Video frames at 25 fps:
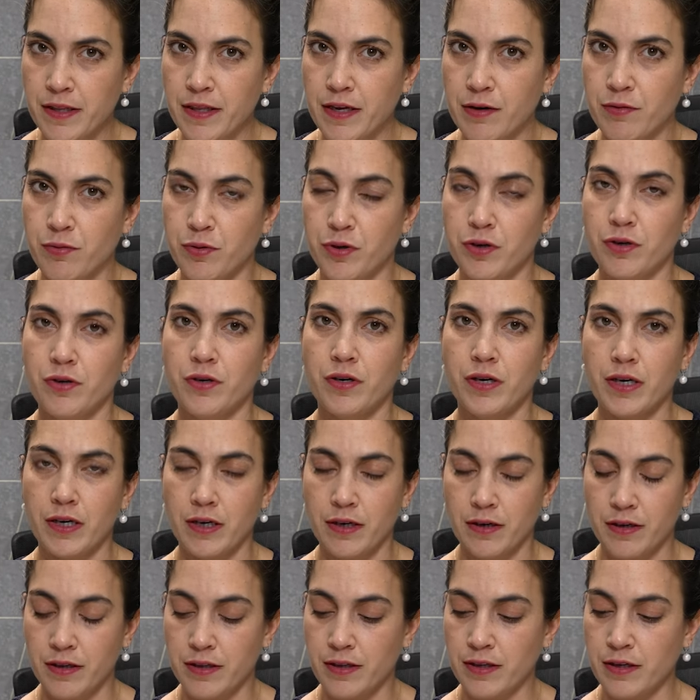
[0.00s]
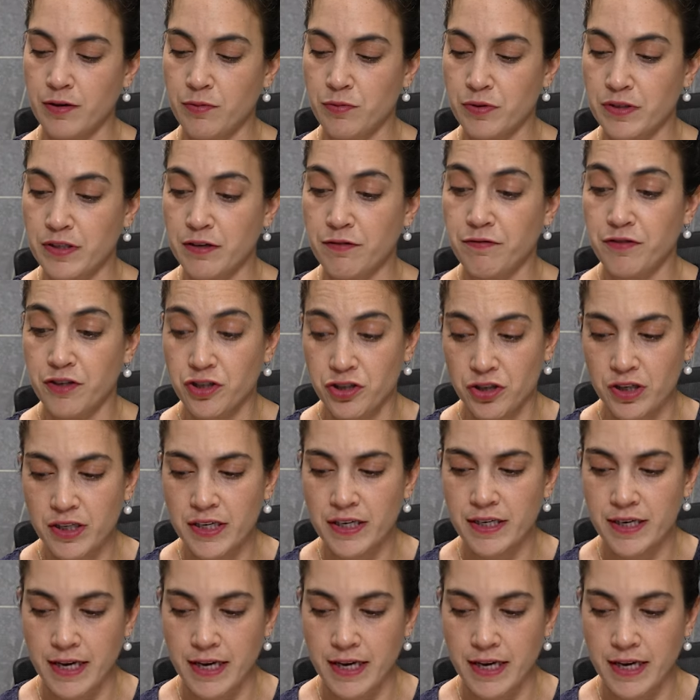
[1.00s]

it was officially